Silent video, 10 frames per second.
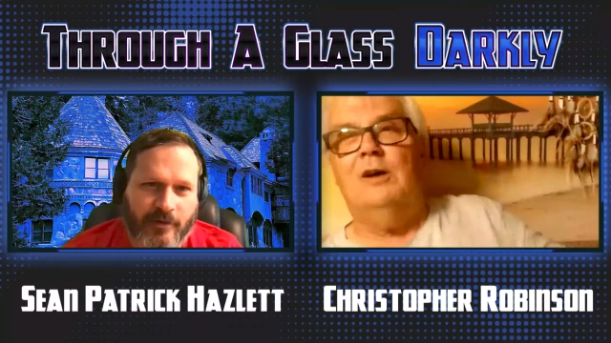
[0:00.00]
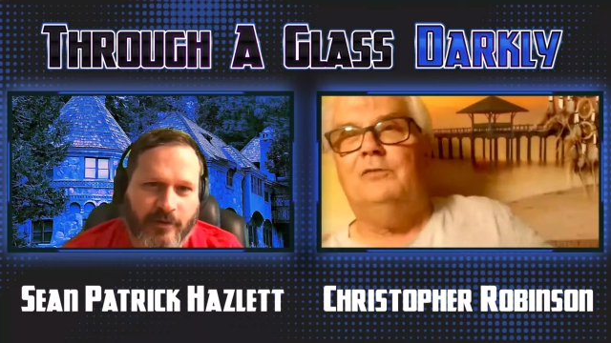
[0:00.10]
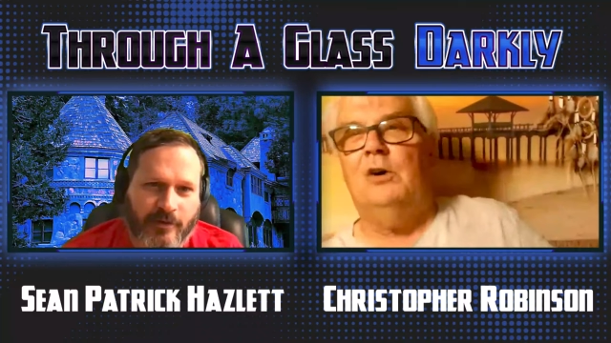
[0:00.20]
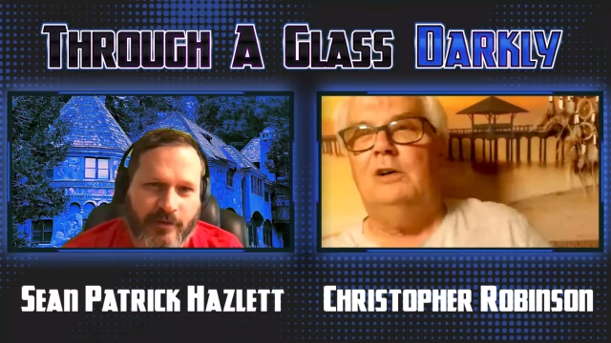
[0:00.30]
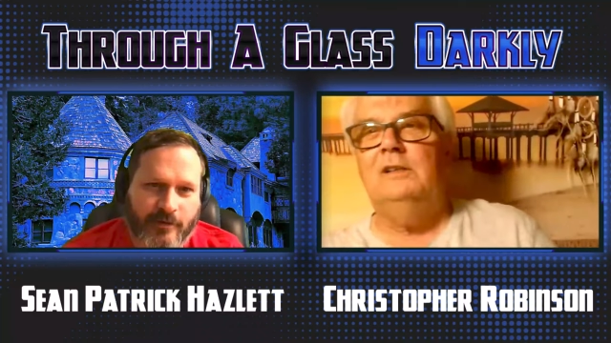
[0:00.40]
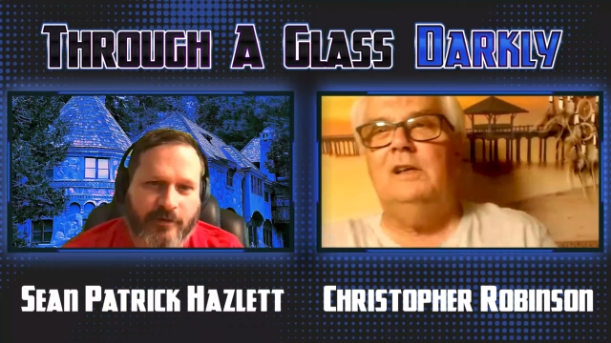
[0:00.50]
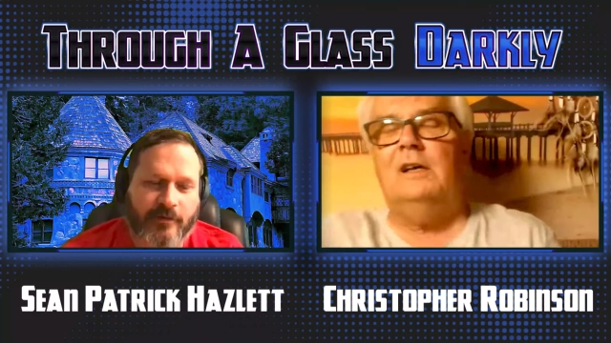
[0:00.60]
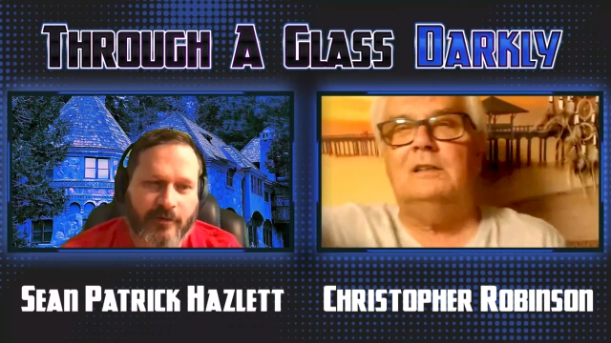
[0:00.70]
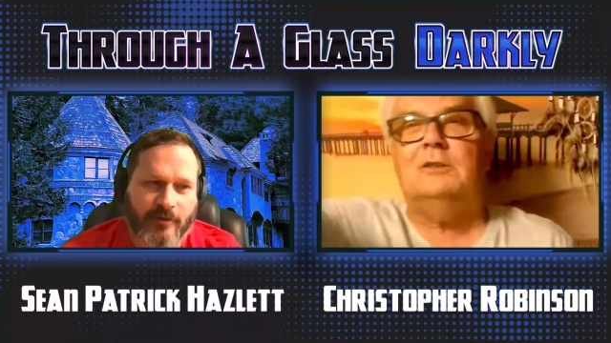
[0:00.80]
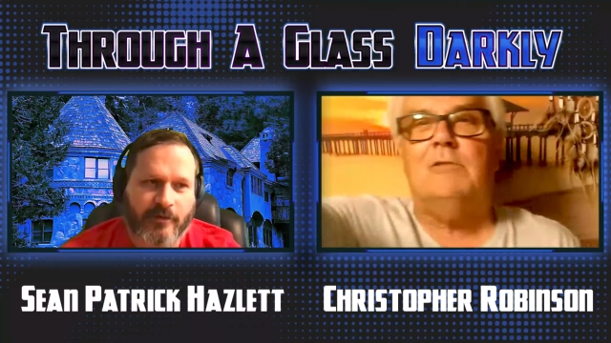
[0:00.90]
Speaker 1: I've got
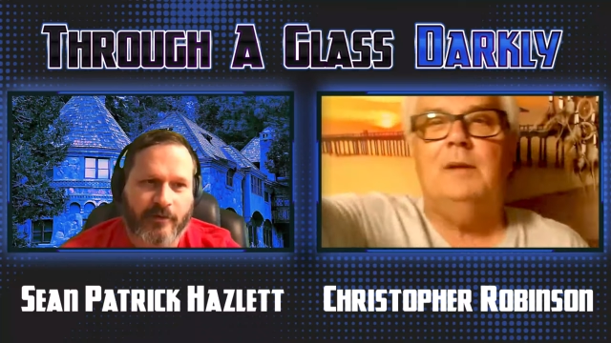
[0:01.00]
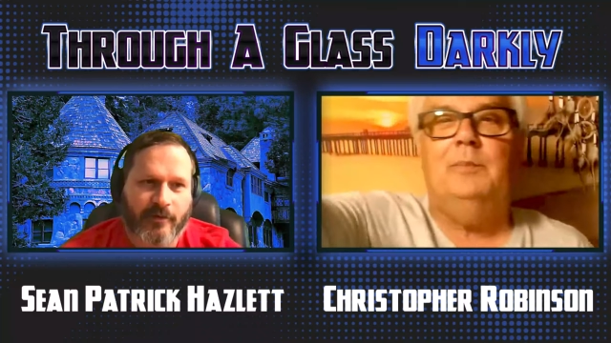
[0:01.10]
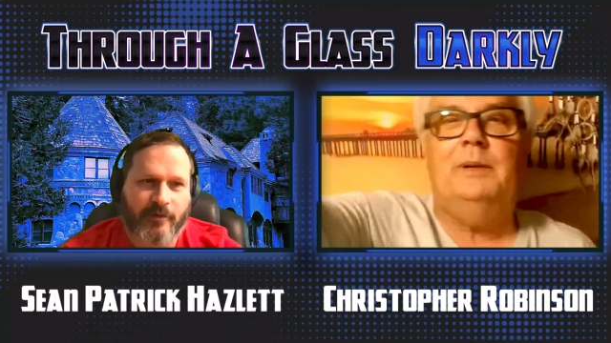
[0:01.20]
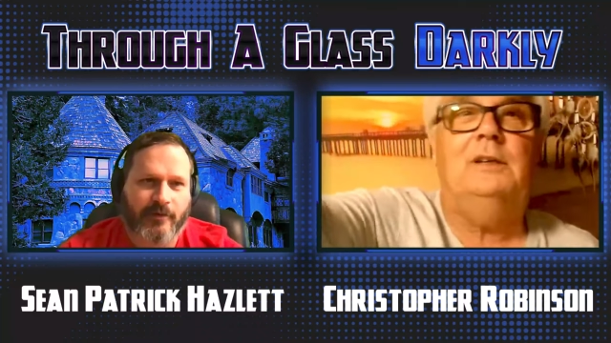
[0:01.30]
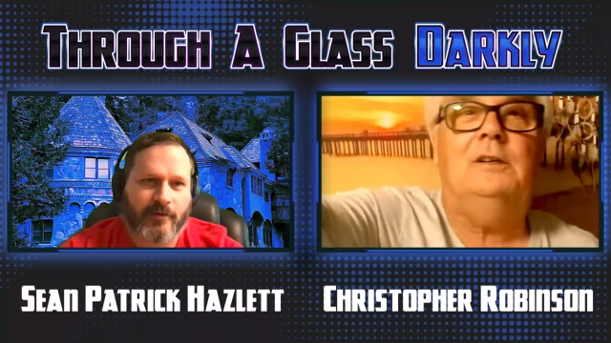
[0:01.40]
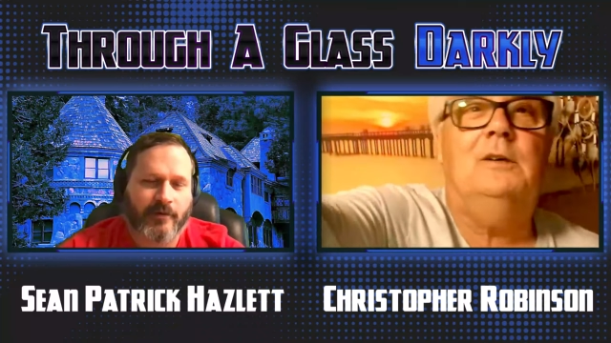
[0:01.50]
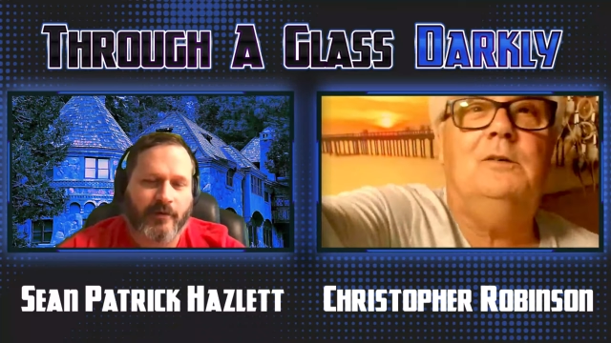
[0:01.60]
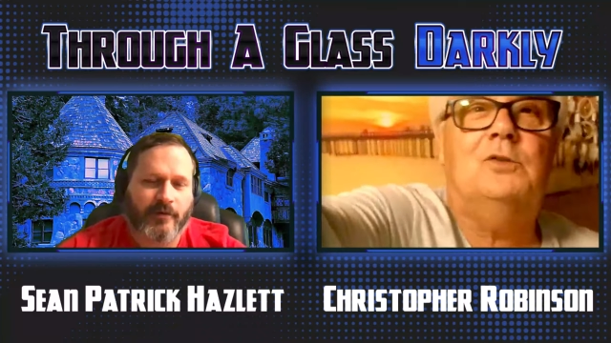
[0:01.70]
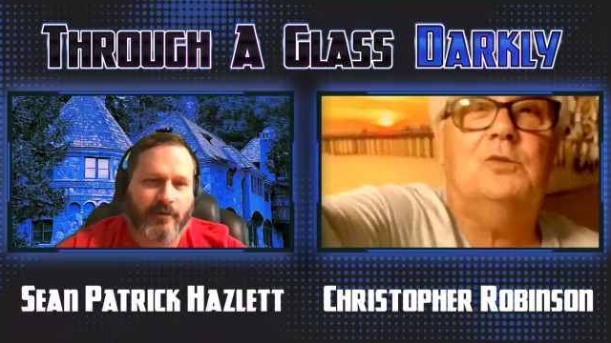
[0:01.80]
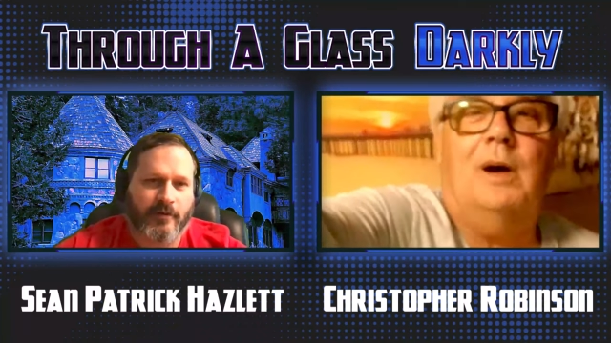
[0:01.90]
another great big
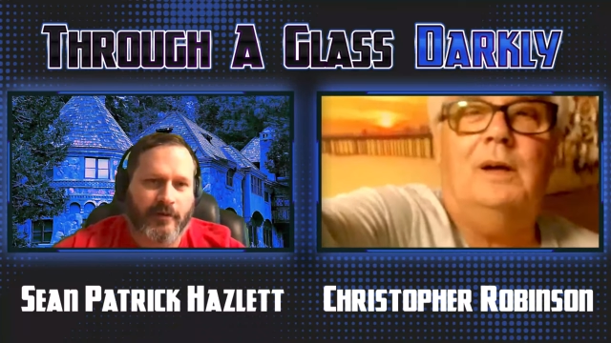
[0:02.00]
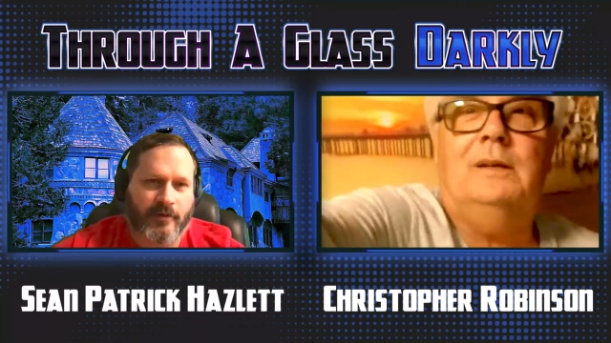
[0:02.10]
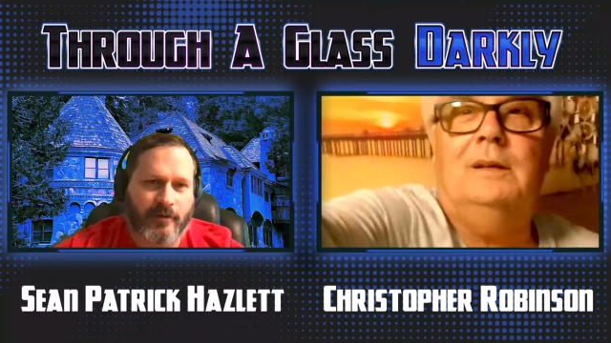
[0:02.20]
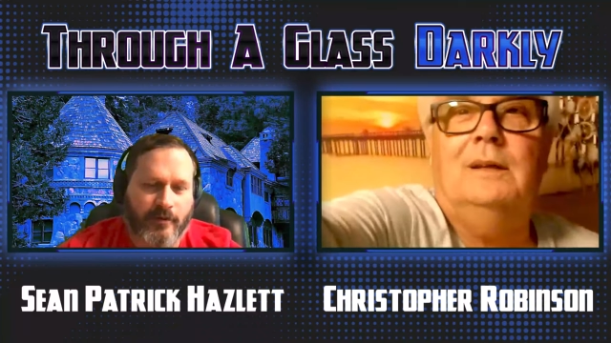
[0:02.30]
huge one.